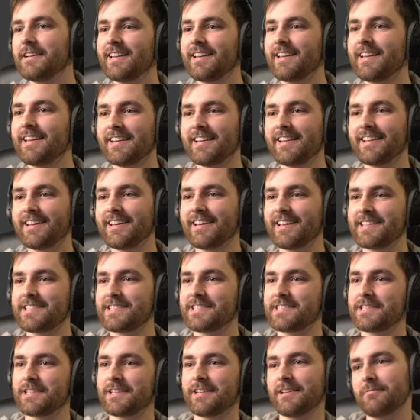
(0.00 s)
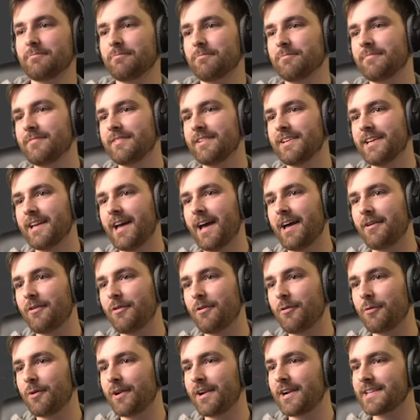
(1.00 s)
and uh, it's um, I don't
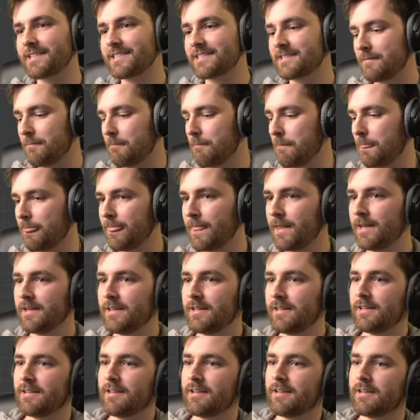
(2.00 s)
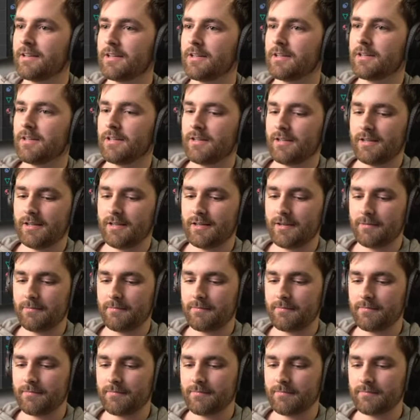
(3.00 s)
know what it is
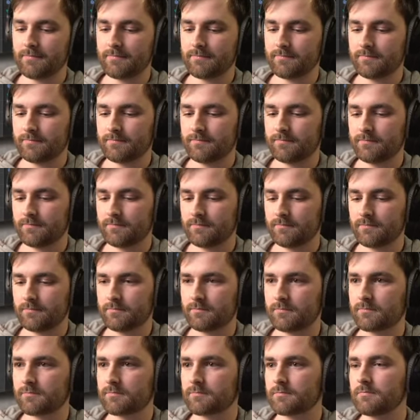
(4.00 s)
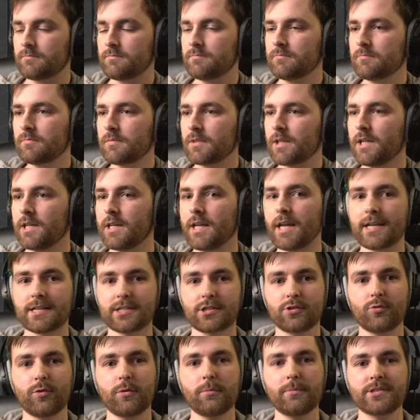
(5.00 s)
um, yeah,
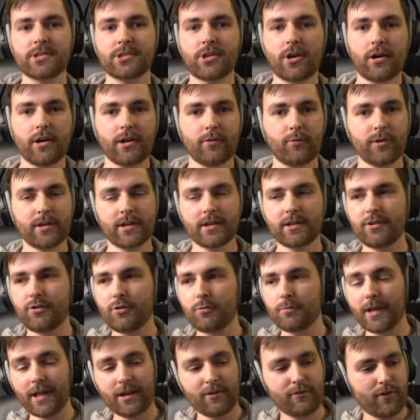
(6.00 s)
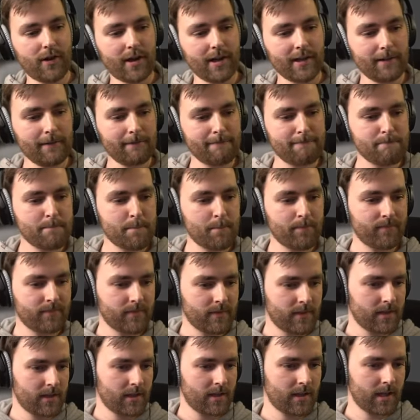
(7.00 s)
so we'll be starting with a new blend file.
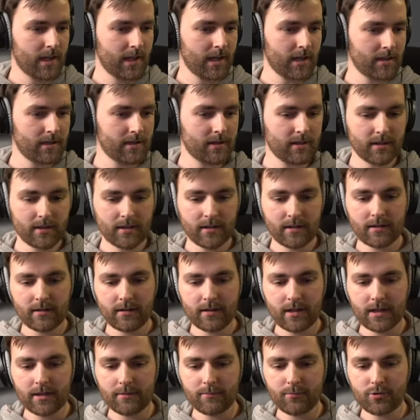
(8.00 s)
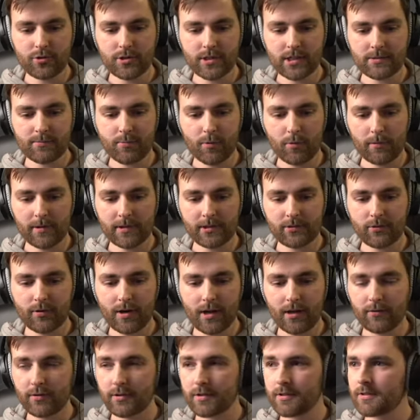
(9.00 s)
And uh, yeah, the music is probably too
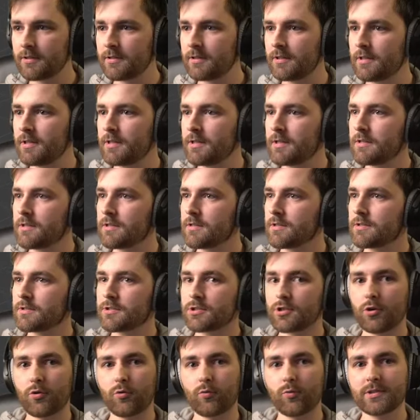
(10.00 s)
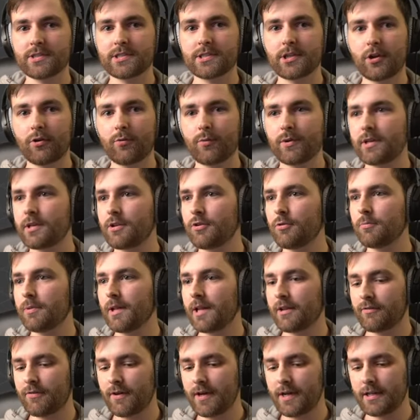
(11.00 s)
loud. So we're starting with a new
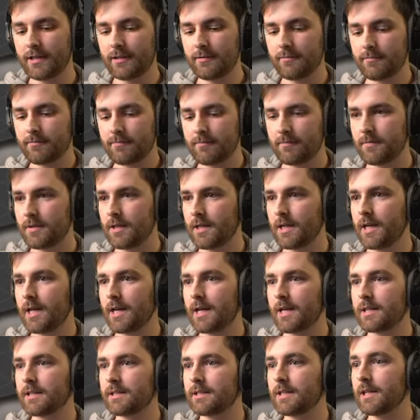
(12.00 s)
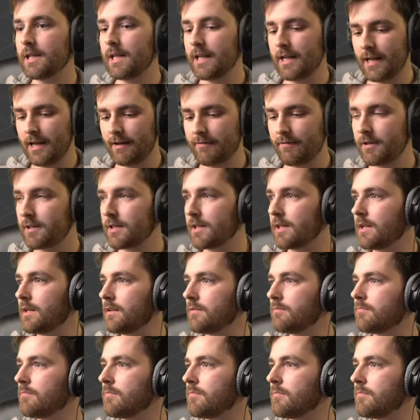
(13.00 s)
blend file and deleting everything.